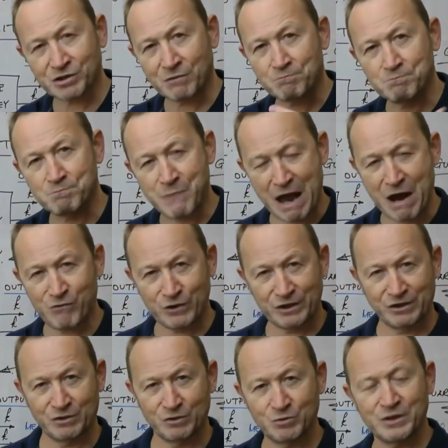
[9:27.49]
to bury
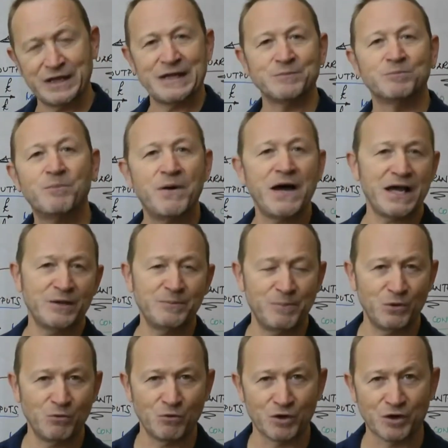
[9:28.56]
you in
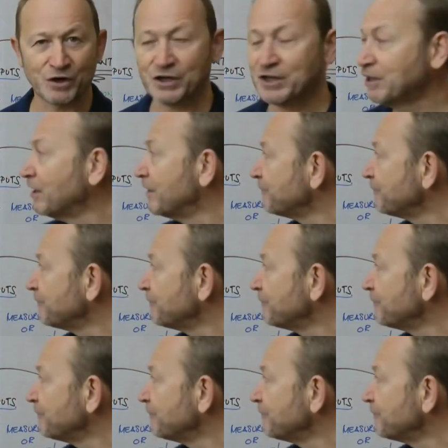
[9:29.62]
paperwork.